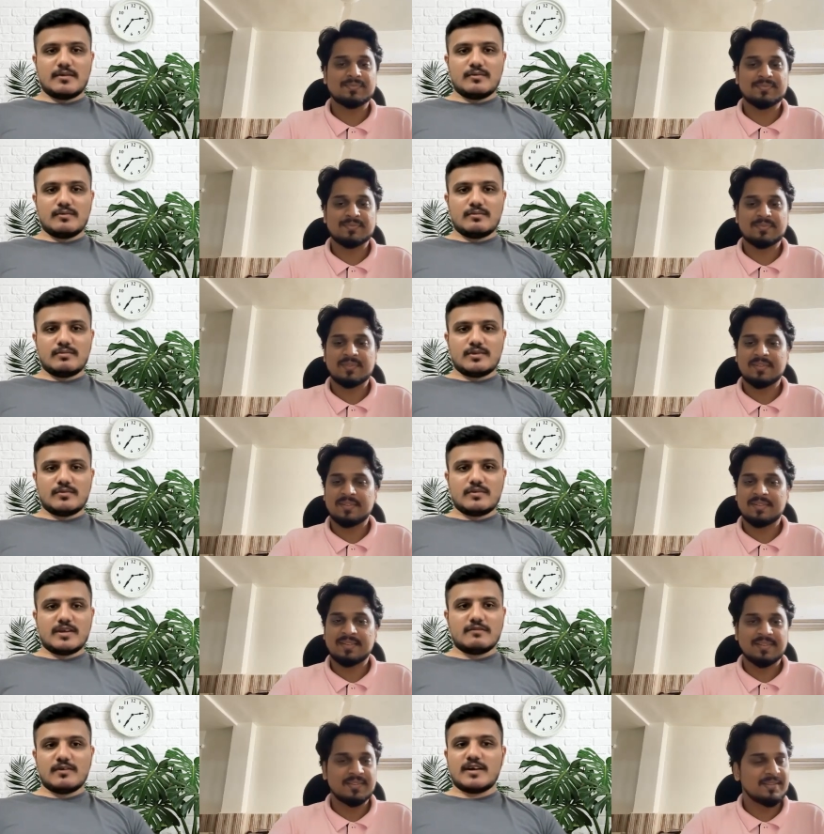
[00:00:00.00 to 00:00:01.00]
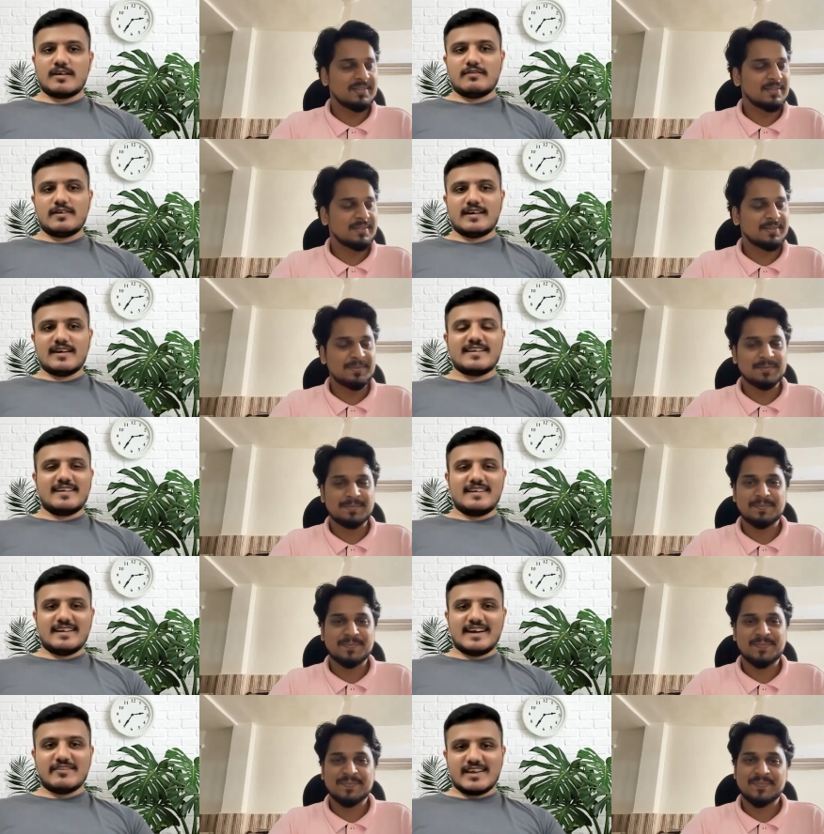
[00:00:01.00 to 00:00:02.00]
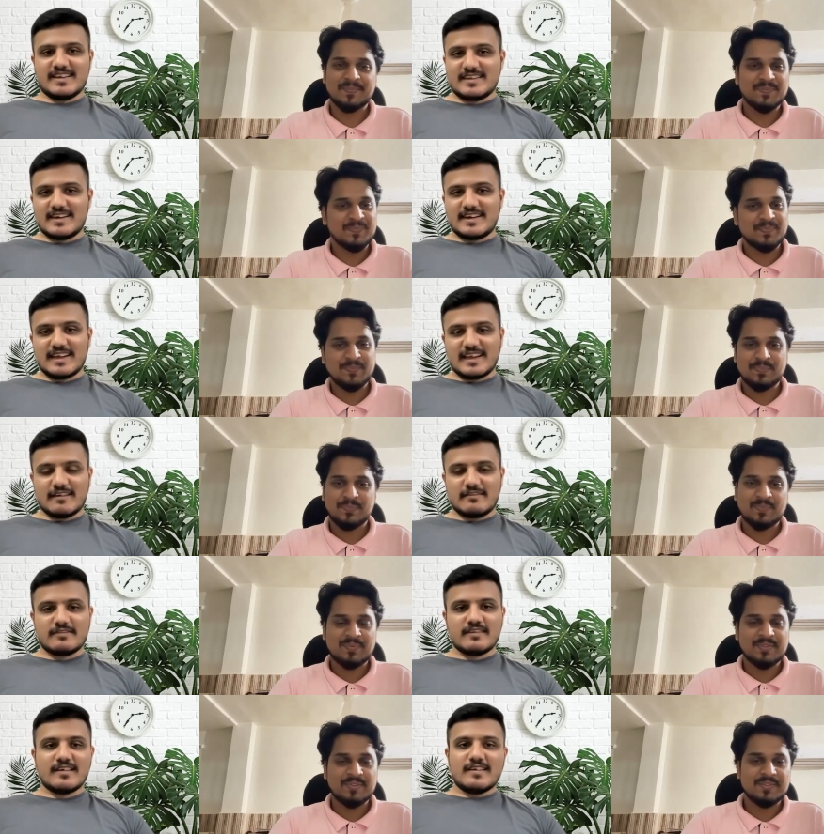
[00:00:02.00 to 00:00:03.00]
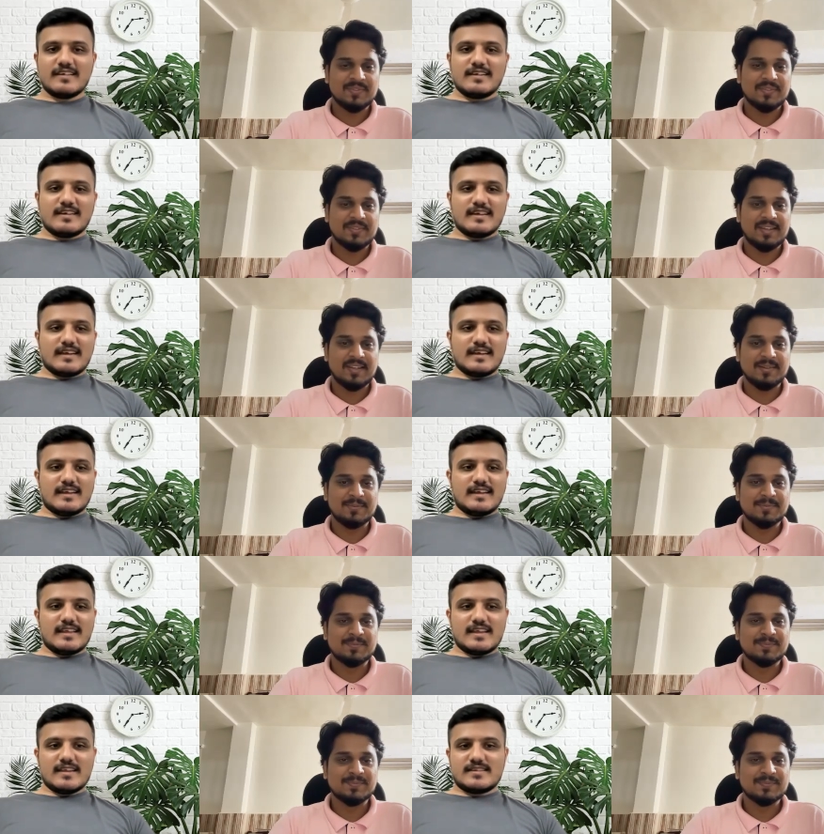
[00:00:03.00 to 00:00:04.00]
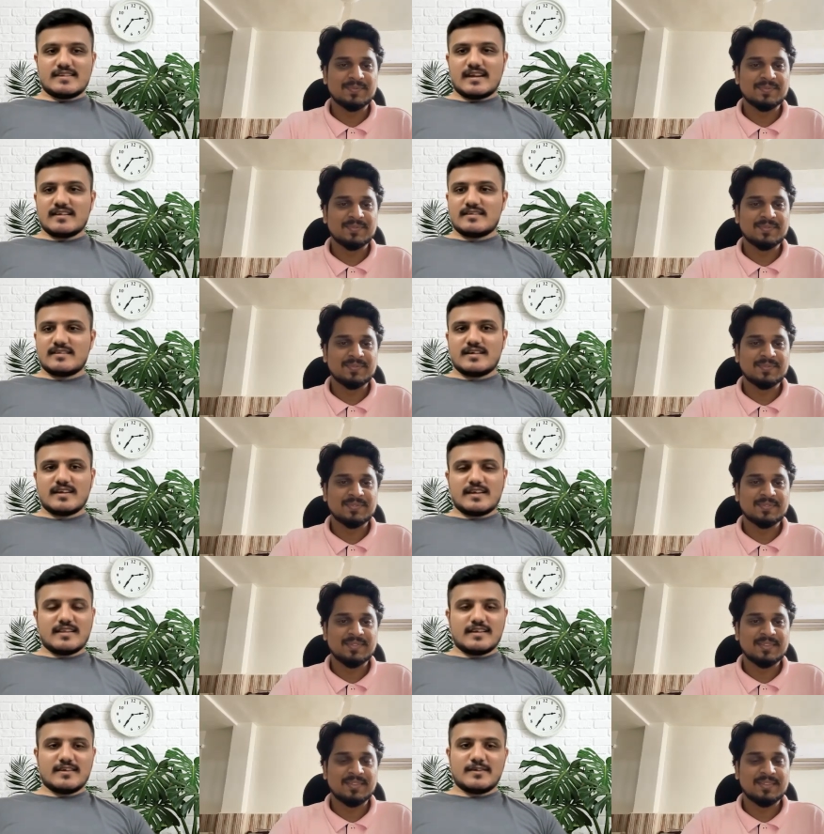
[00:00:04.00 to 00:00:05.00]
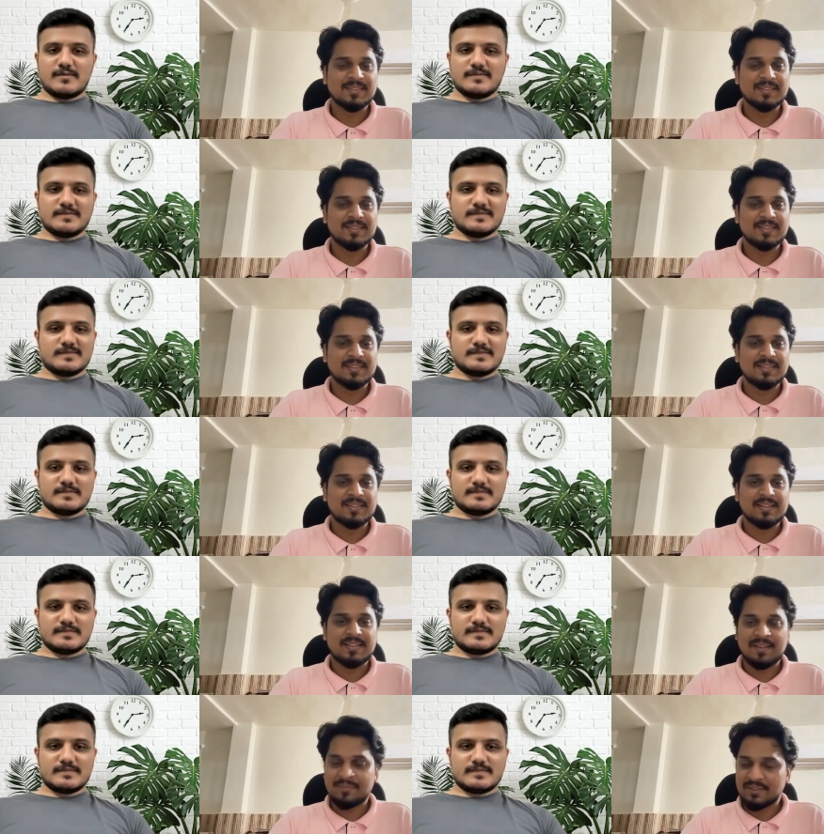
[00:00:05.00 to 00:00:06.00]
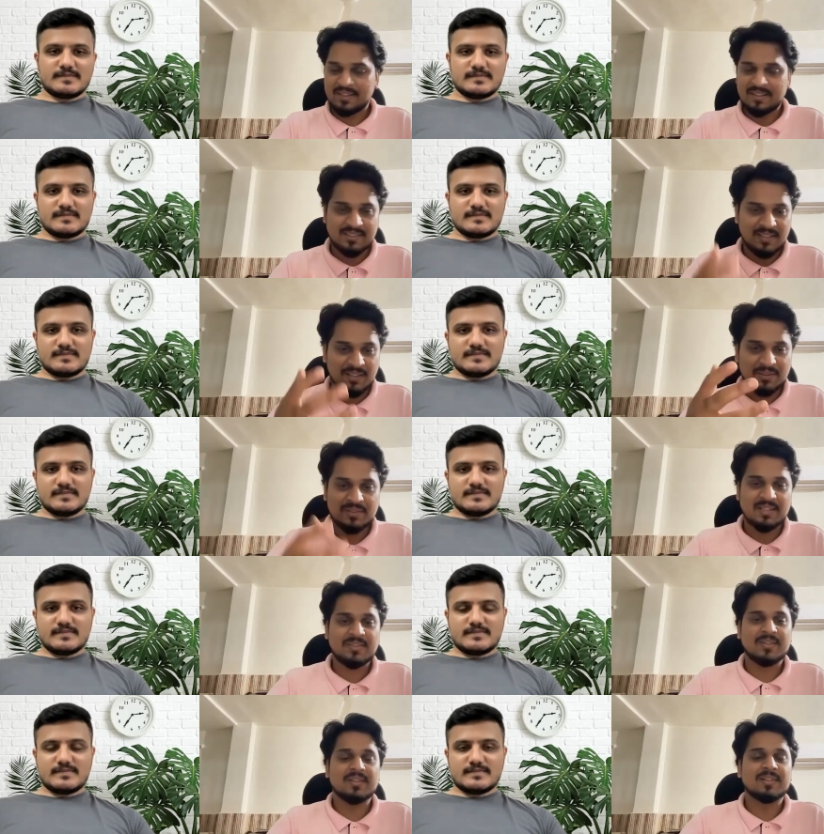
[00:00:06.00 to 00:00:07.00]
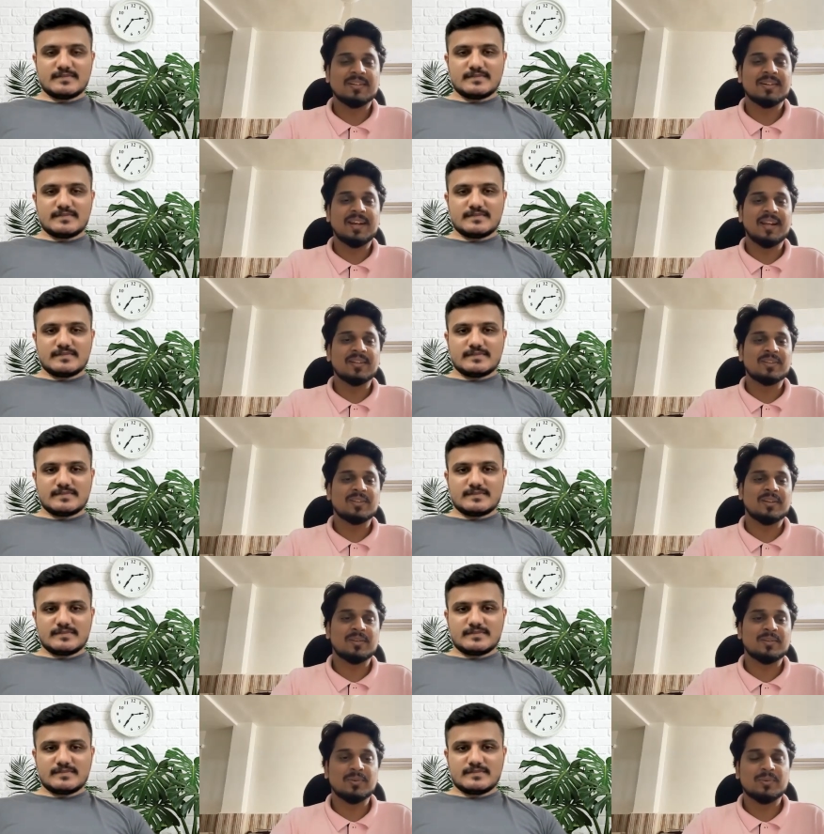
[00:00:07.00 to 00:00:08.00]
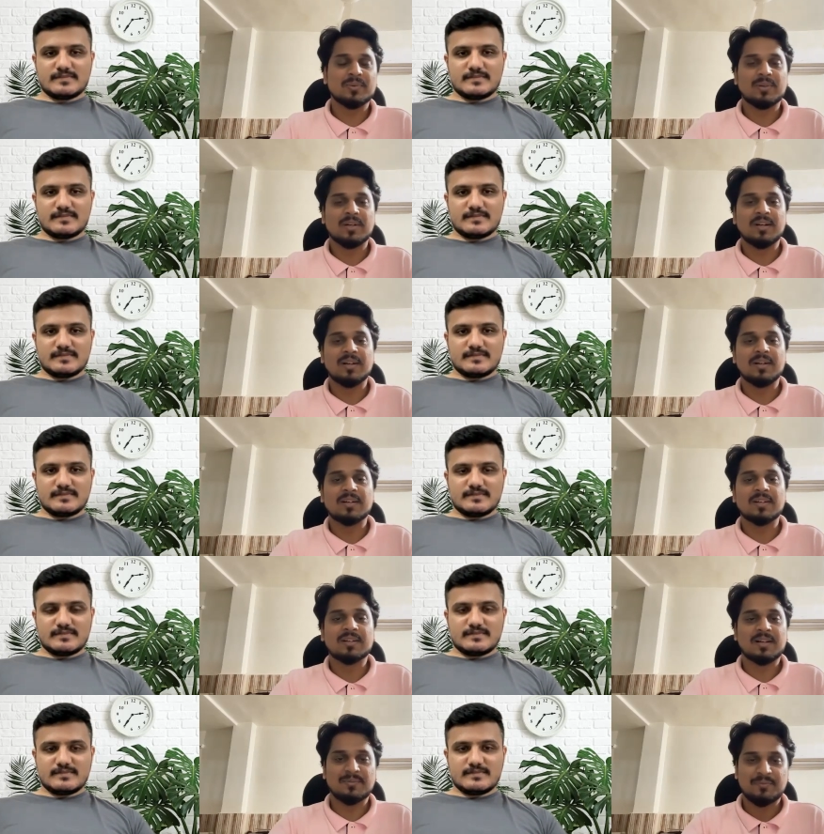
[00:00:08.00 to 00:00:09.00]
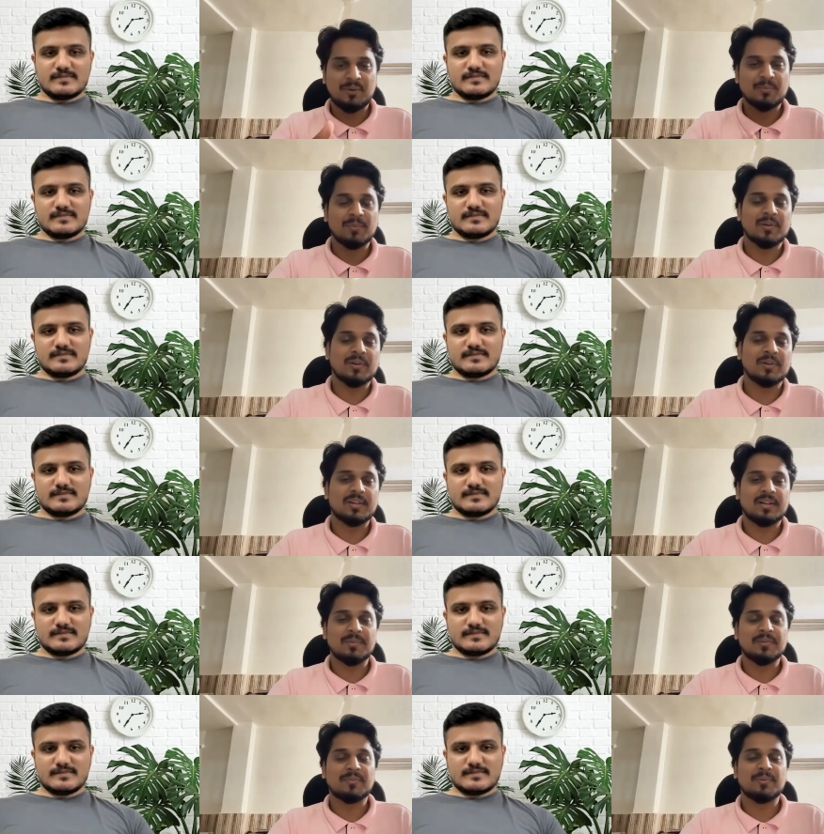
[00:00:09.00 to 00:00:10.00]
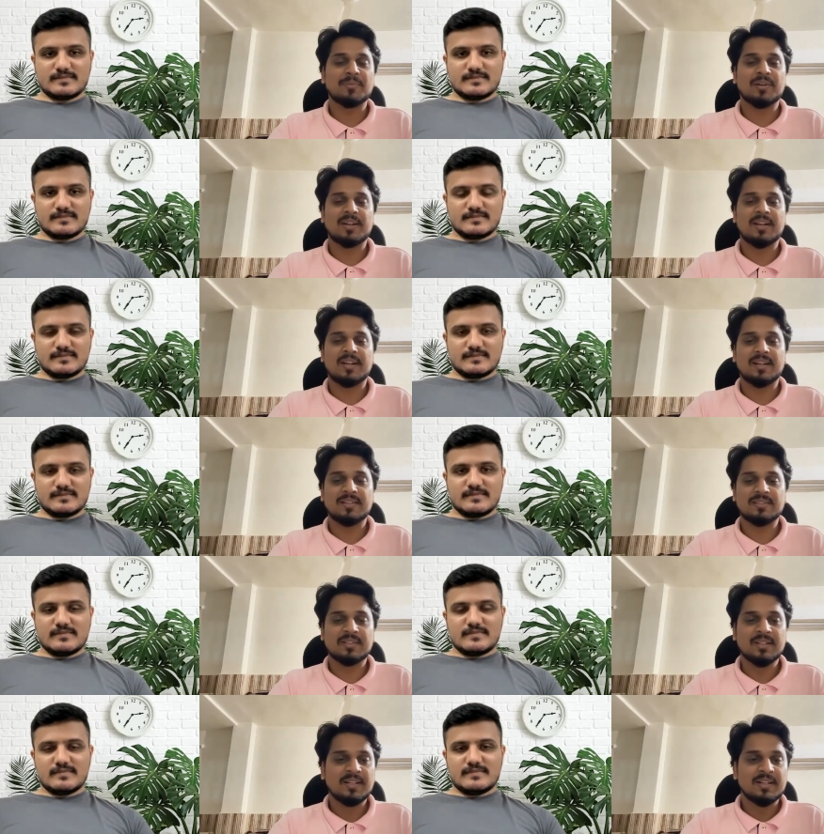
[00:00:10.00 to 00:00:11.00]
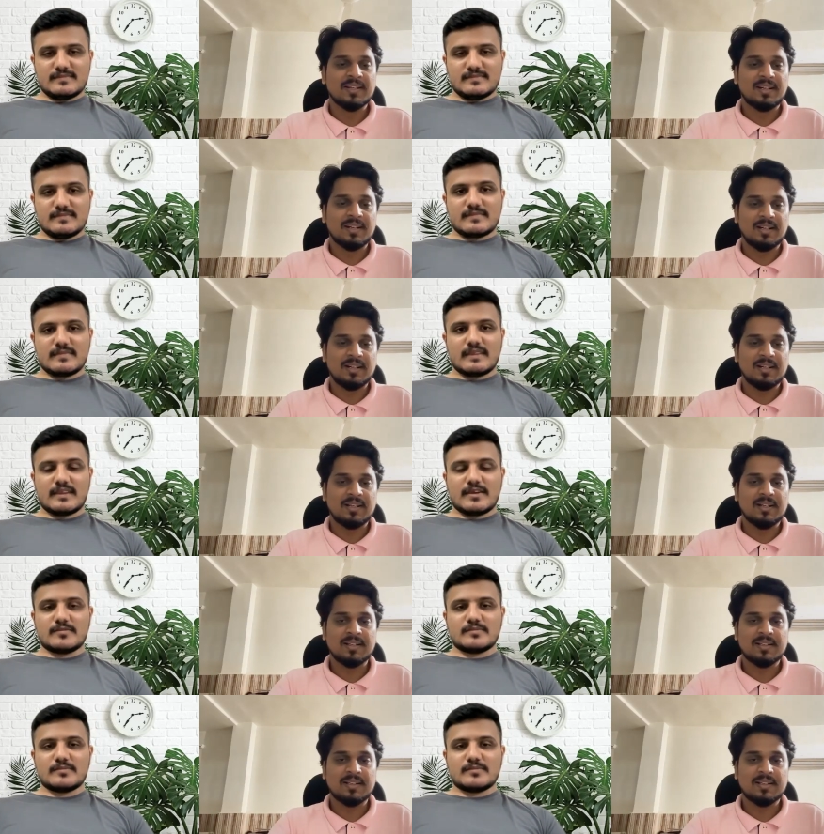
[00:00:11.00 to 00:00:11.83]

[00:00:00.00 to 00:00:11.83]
Speaker 1: to, you know, give whatever little advice that I have. Yeah. And yeah, that's, that's it, I think.
Speaker 2: Definitely. That's, that's a great thing to uh, come from your, coming from your end. Uh,